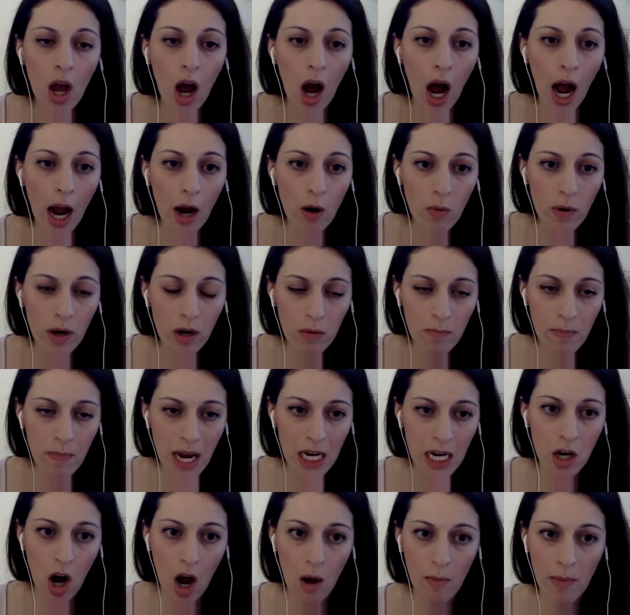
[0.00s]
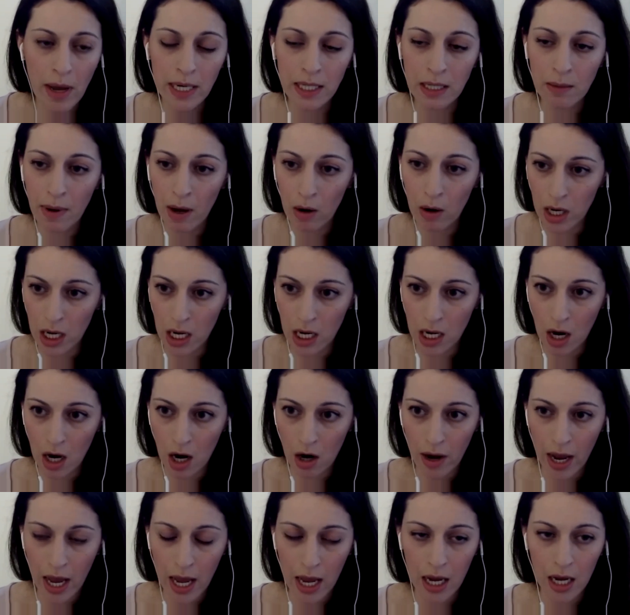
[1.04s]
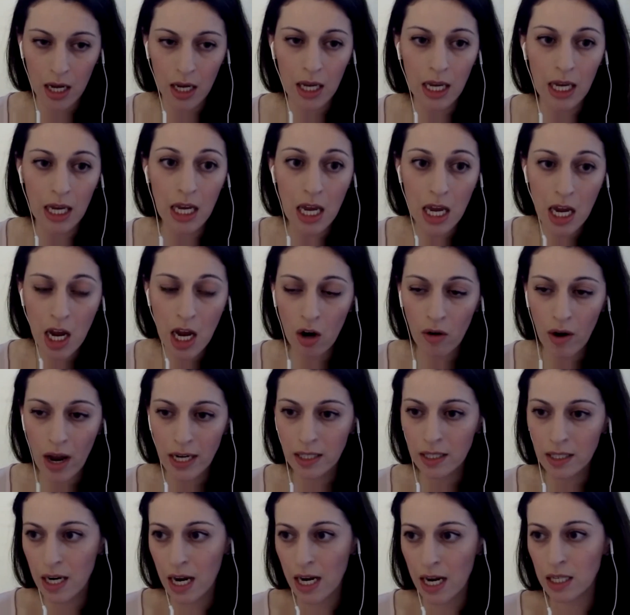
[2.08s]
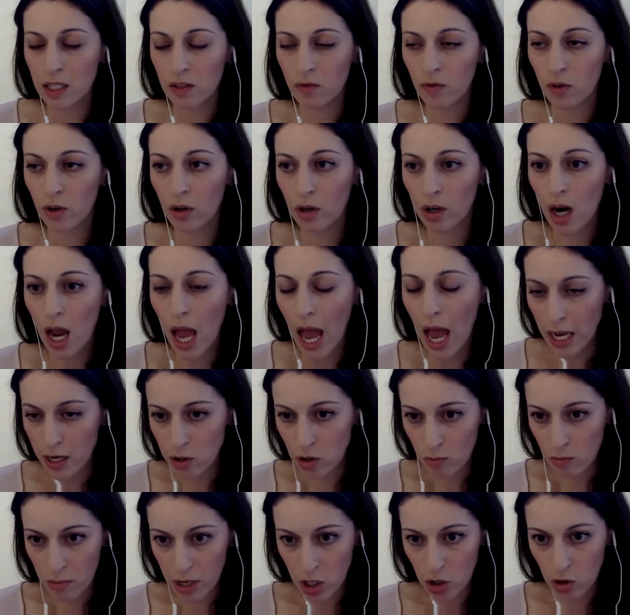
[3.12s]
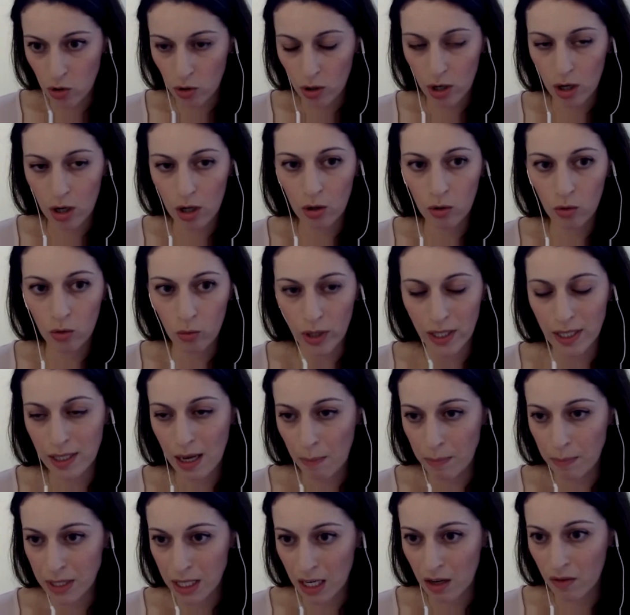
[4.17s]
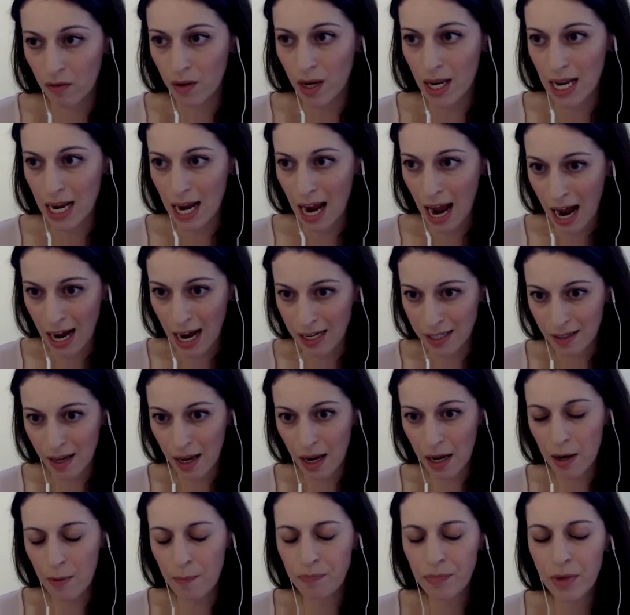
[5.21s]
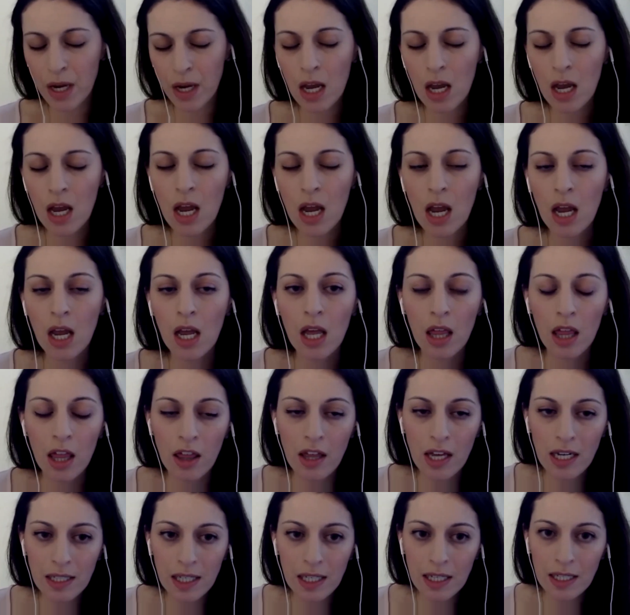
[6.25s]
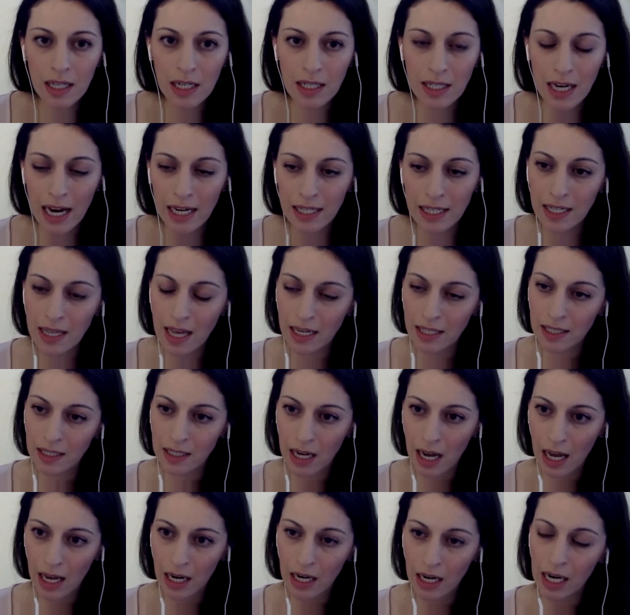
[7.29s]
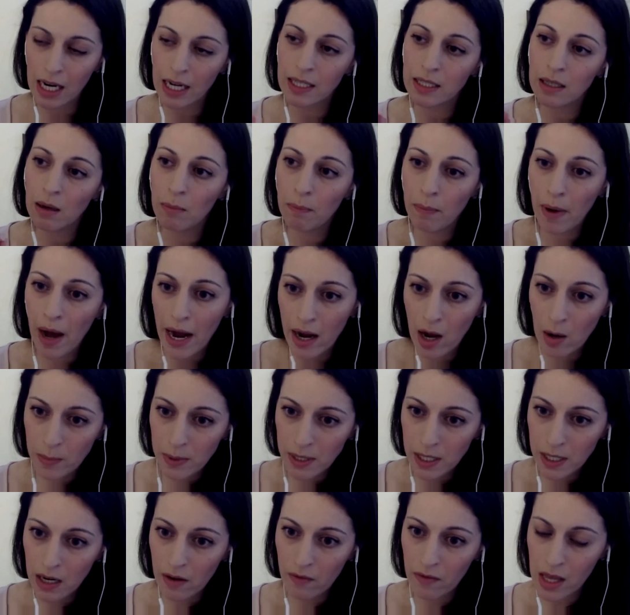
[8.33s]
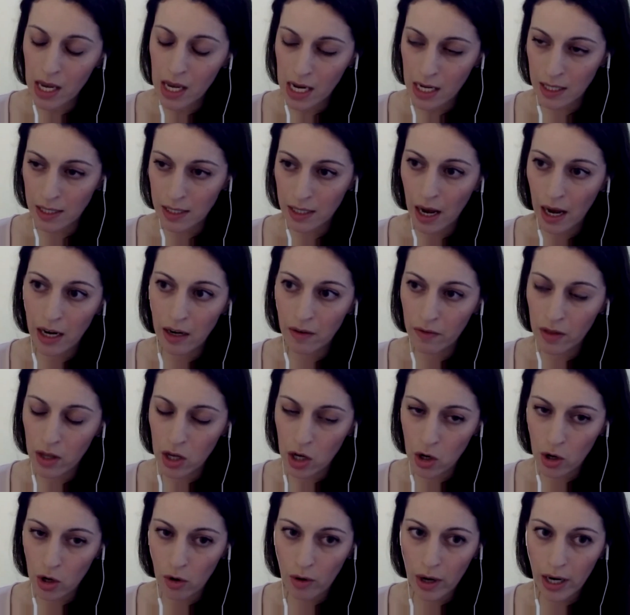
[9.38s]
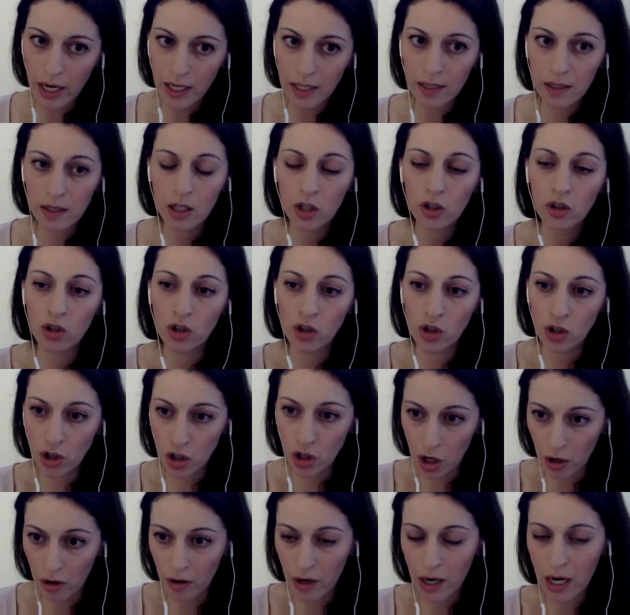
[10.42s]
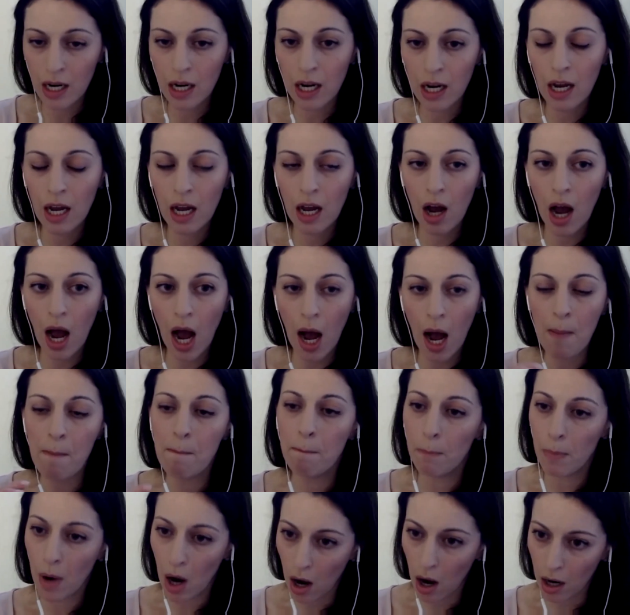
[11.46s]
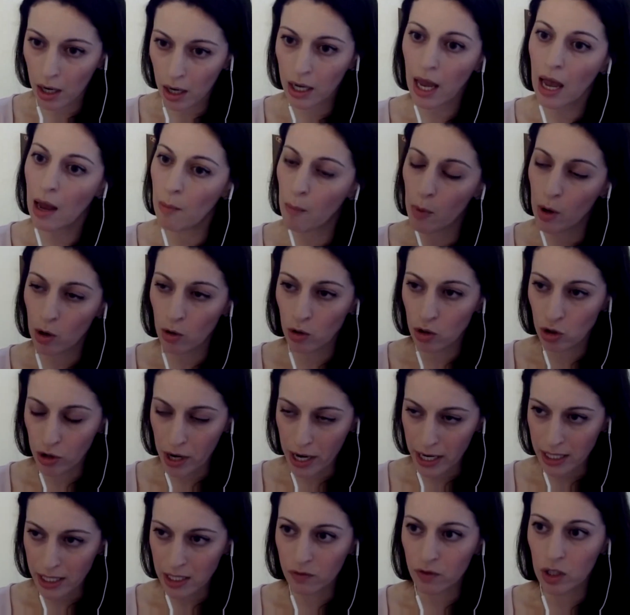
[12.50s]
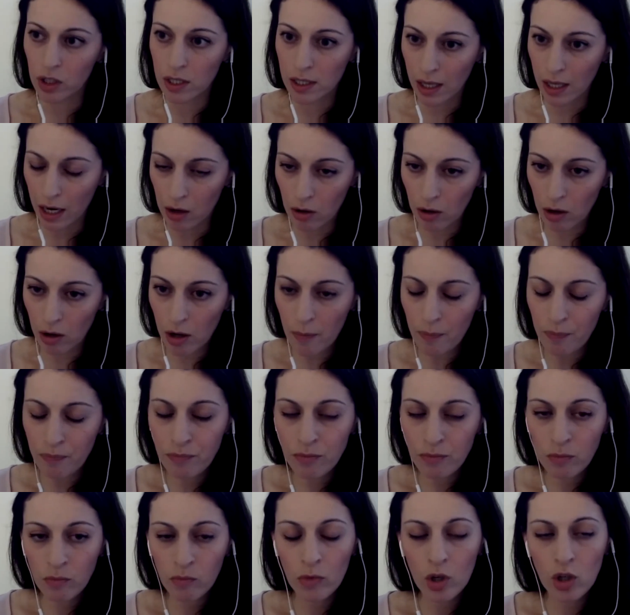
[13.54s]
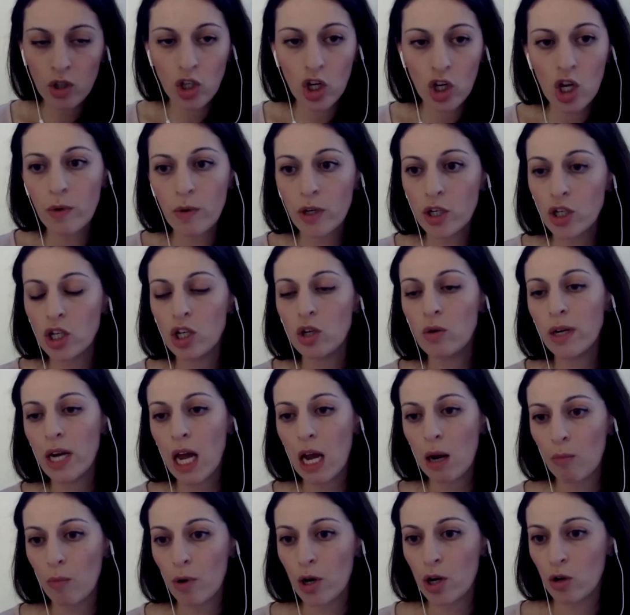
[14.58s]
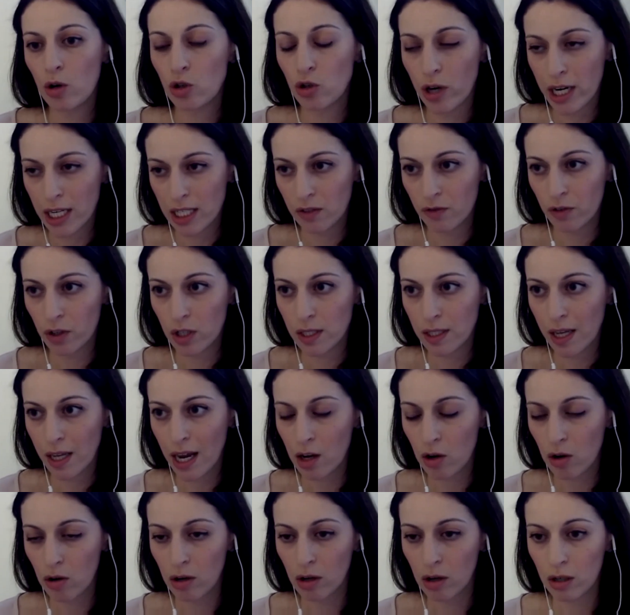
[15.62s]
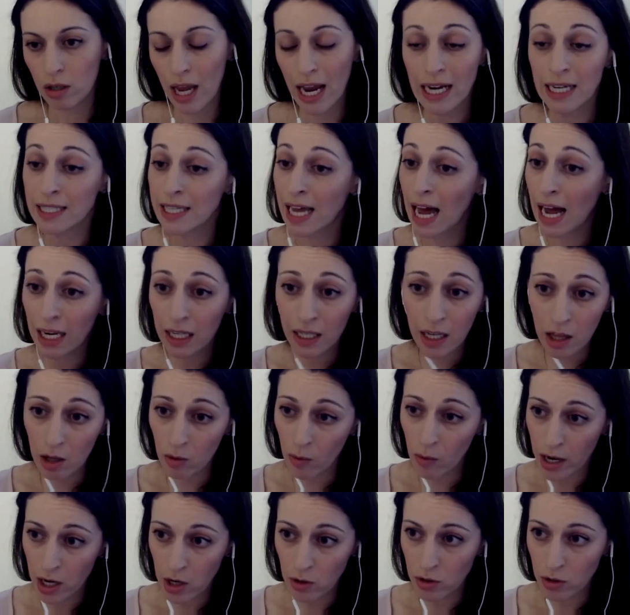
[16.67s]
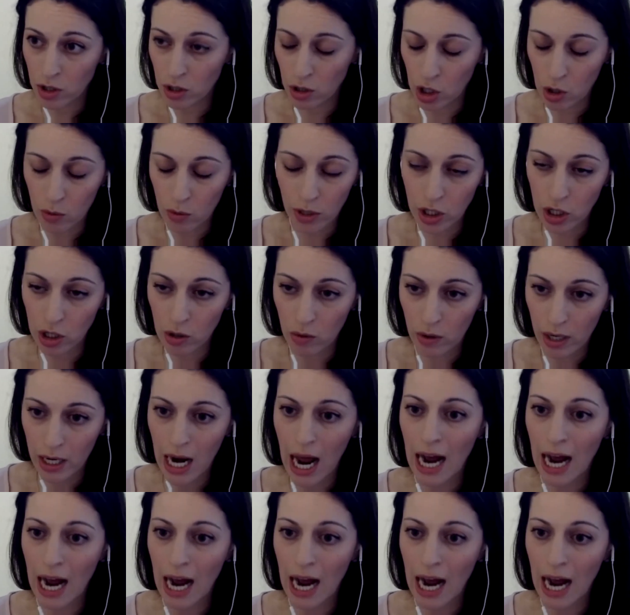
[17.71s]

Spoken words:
I will make a comment about ERA. ERA stands for endometrial receptivity assay. This is a test that's done. It's a biopsy of the inside of the uterus during a mock embryo transfer cycle. So you would do an embryo transfer cycle exactly the way you would do it